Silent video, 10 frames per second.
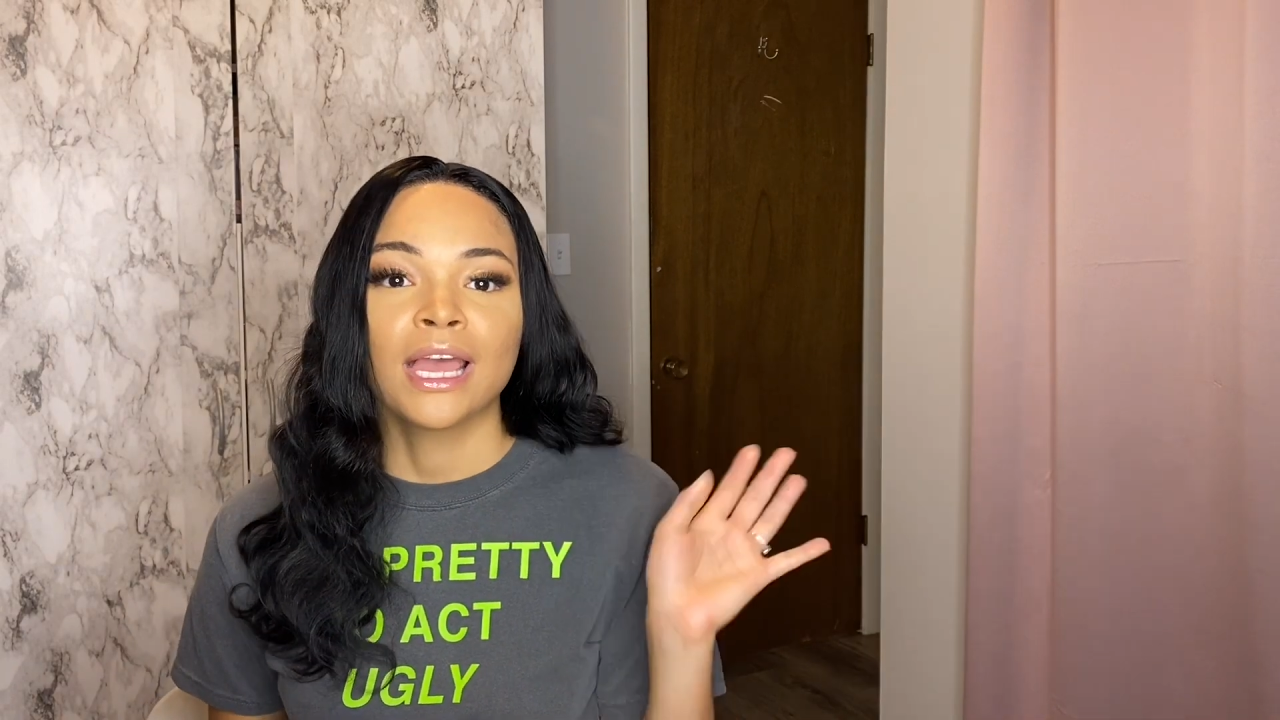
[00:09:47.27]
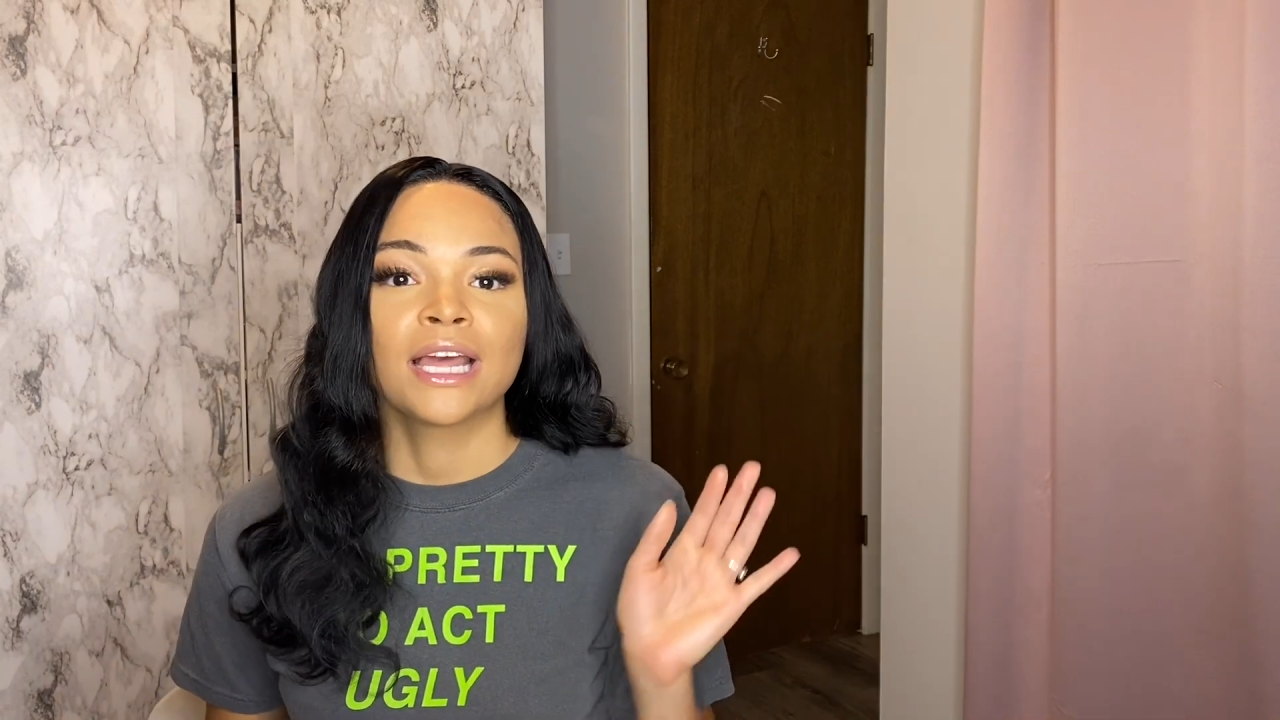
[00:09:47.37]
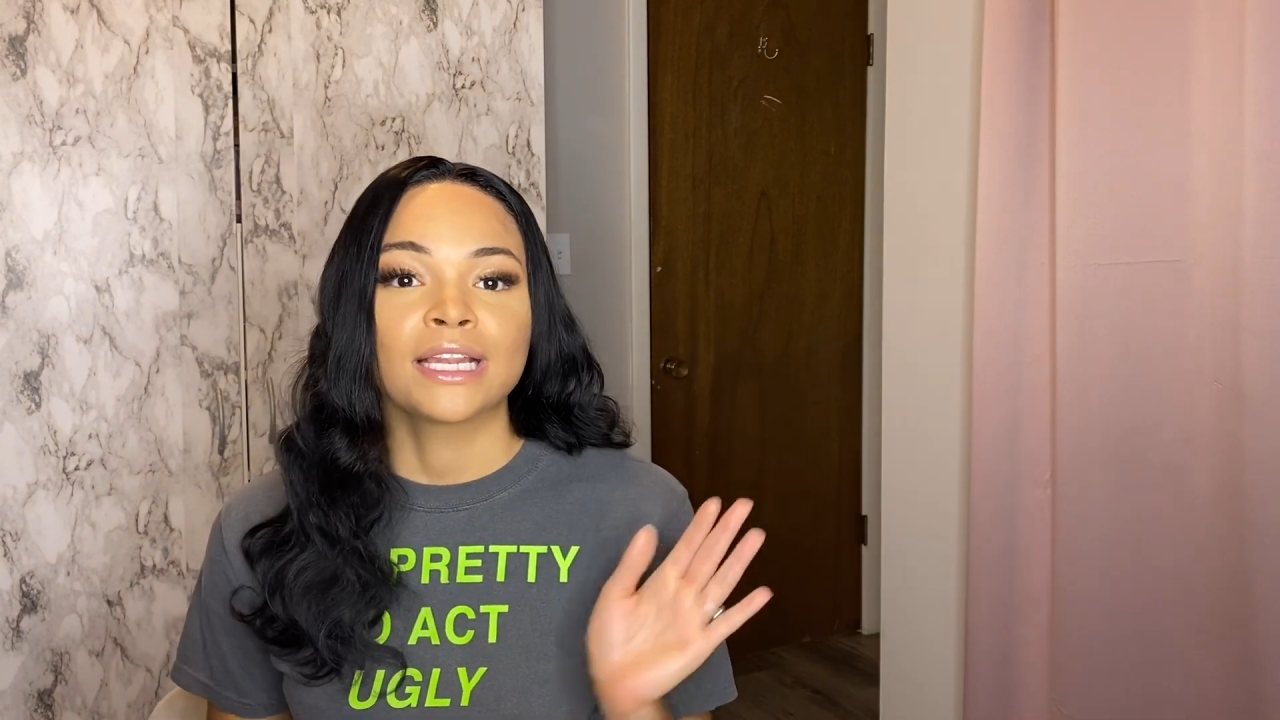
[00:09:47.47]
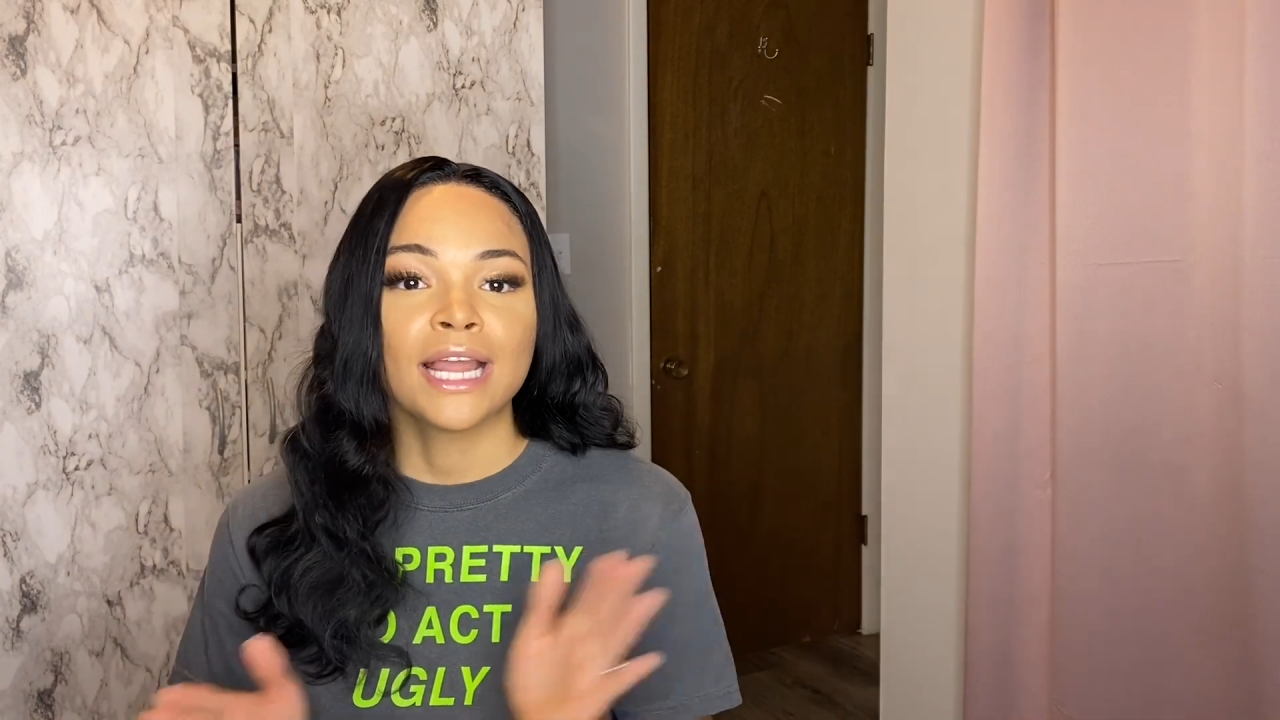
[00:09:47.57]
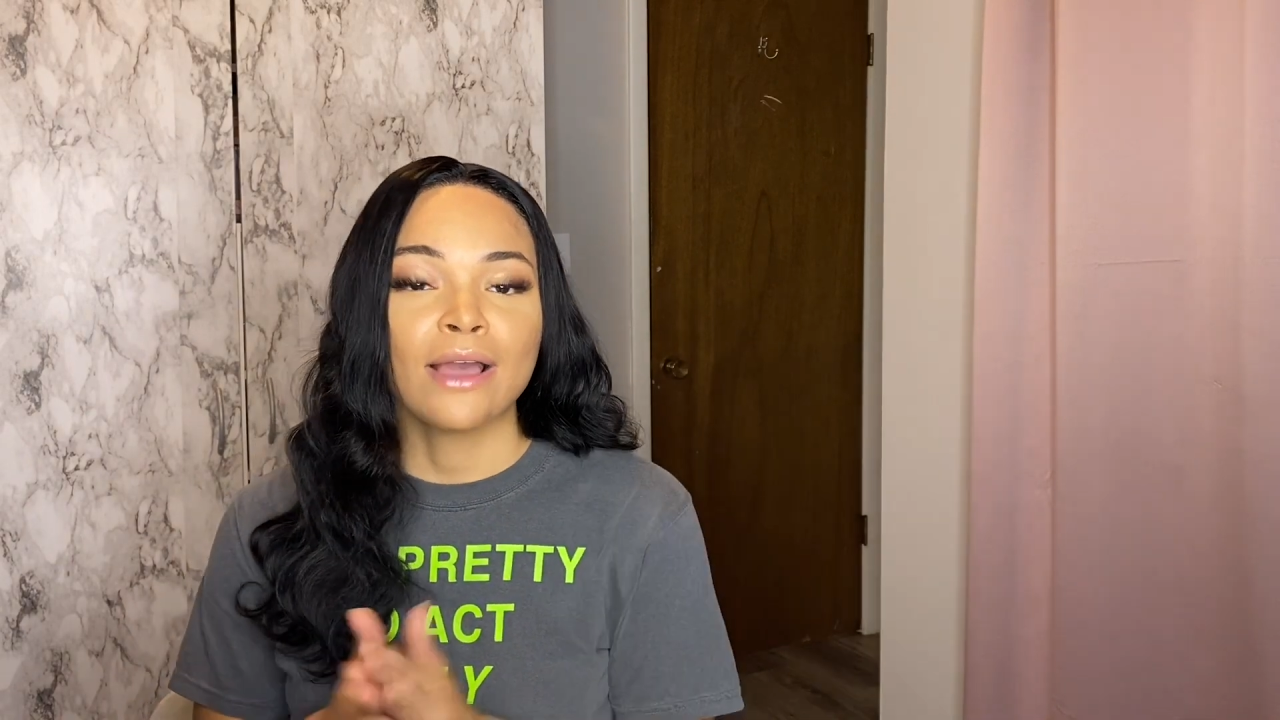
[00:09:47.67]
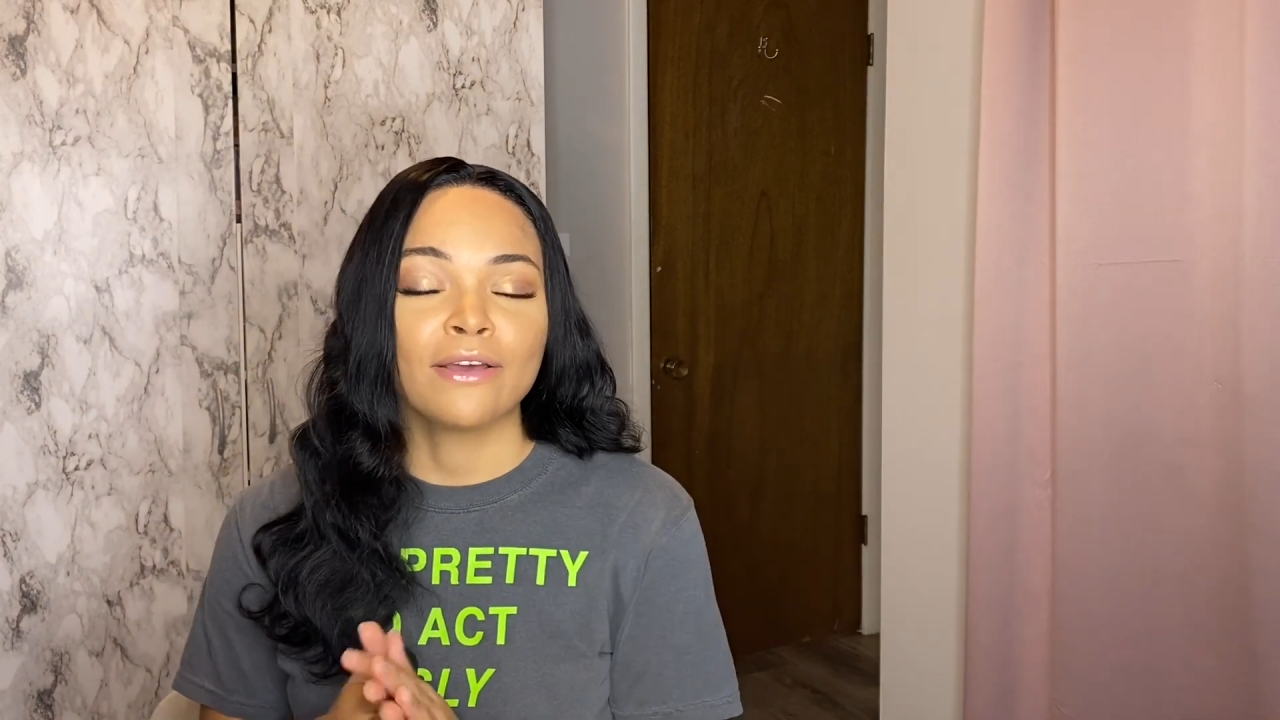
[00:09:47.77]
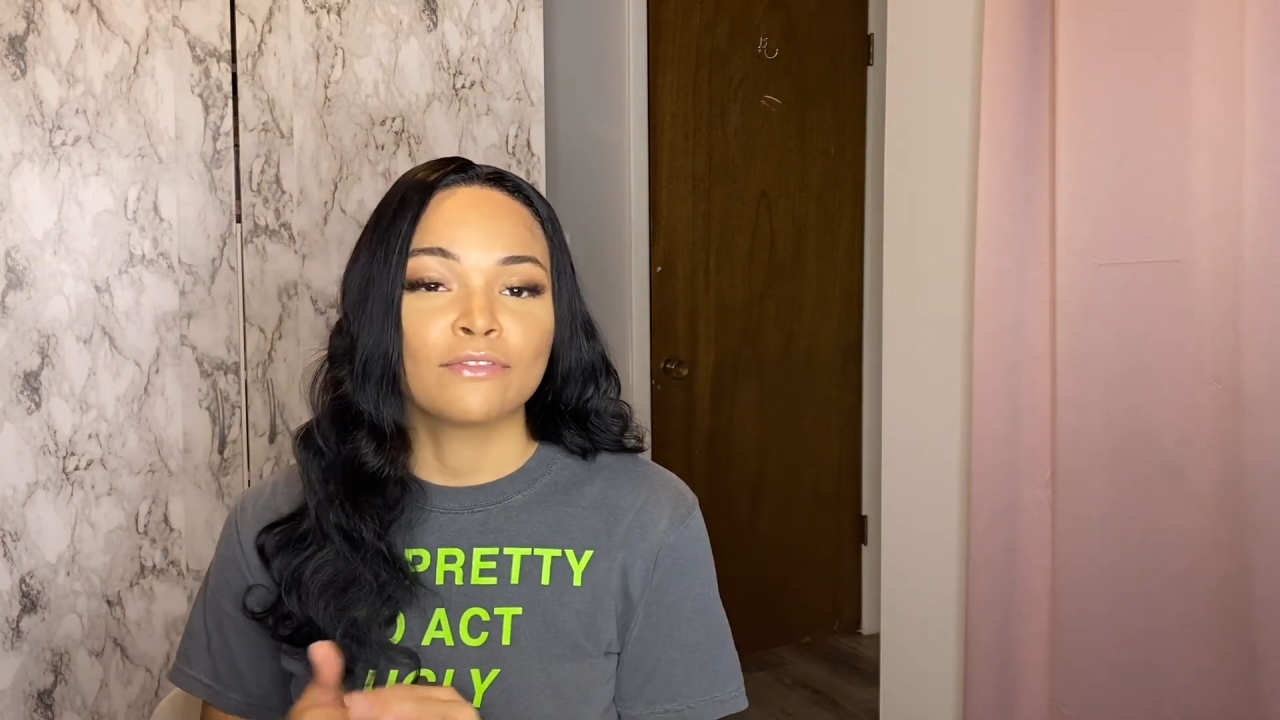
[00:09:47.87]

Now, if